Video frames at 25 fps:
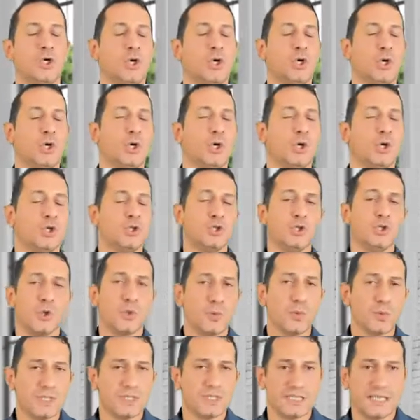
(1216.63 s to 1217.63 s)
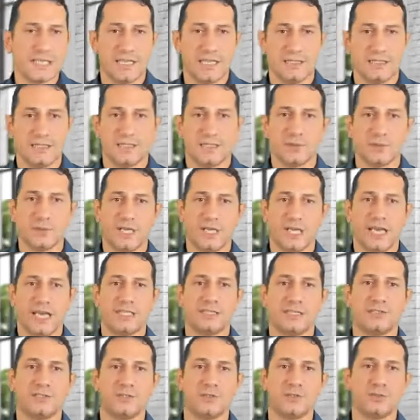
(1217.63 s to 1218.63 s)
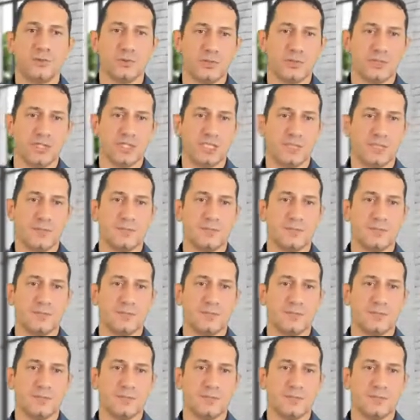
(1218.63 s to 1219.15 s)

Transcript: So we said that we had two sheep